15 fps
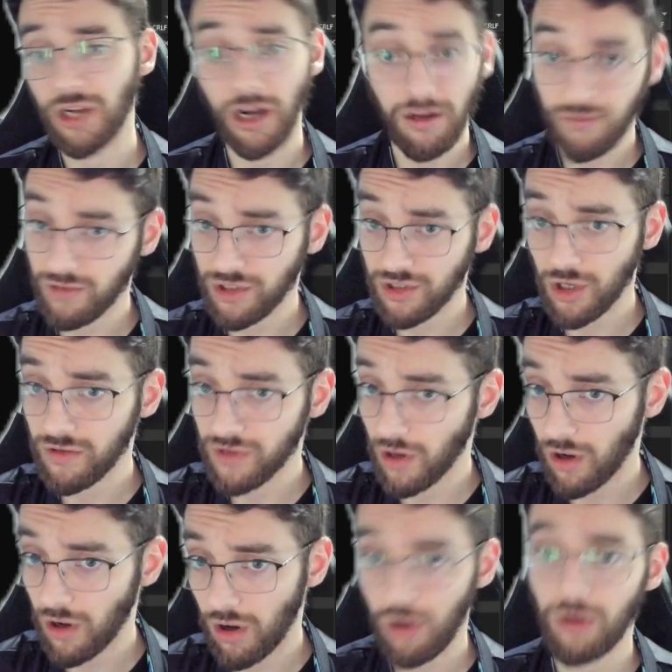and it resolved
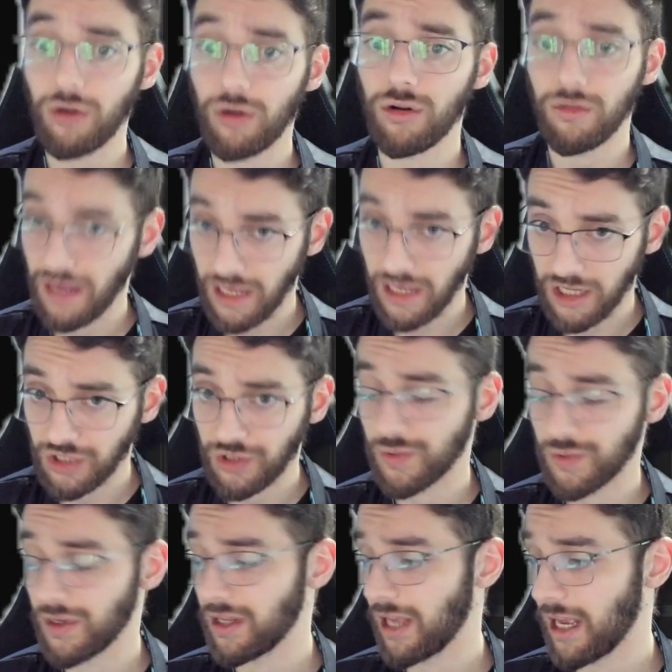all my issues when
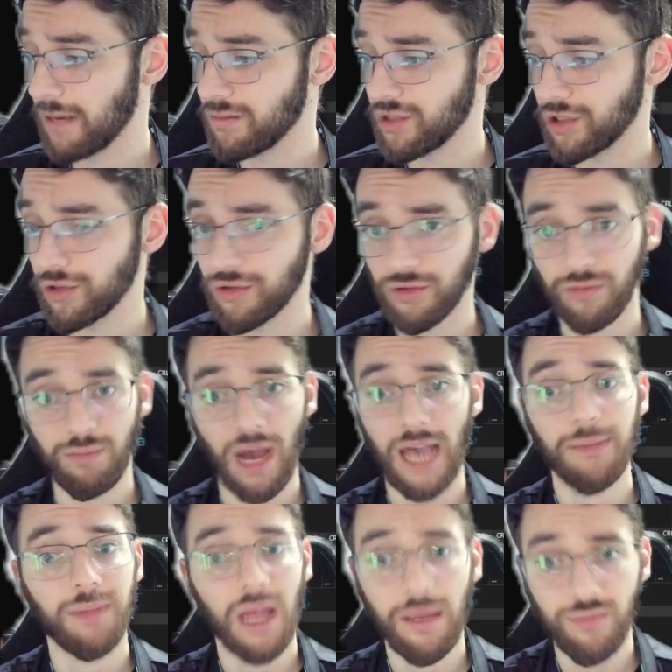it came to
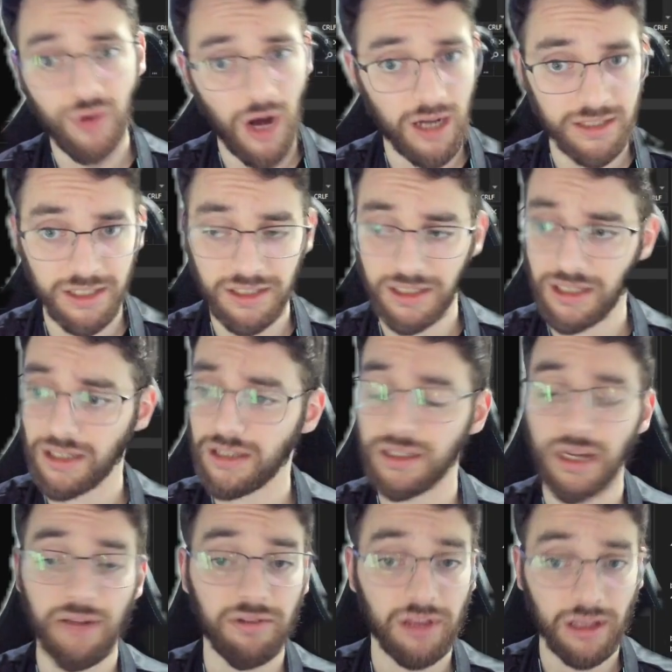pipeline processes and
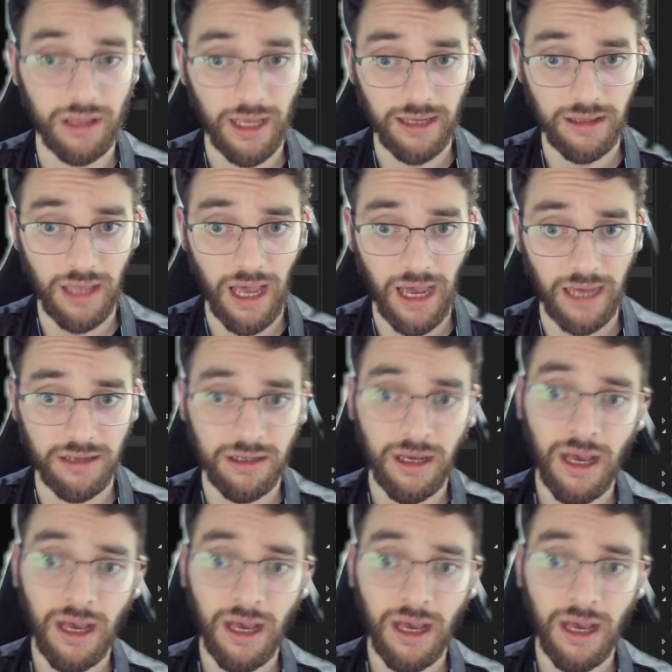everything like that,